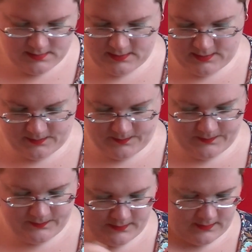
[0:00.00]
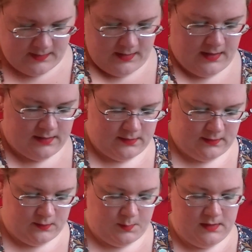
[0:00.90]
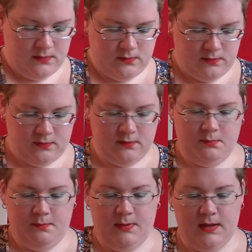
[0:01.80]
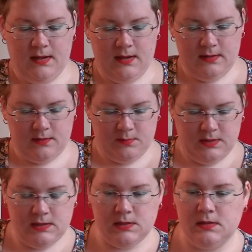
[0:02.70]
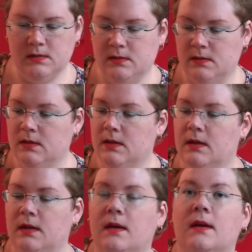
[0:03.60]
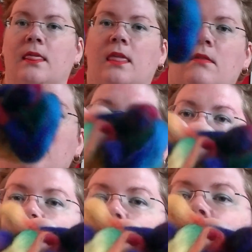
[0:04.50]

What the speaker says: So, cats and spindles, bad combination. This is the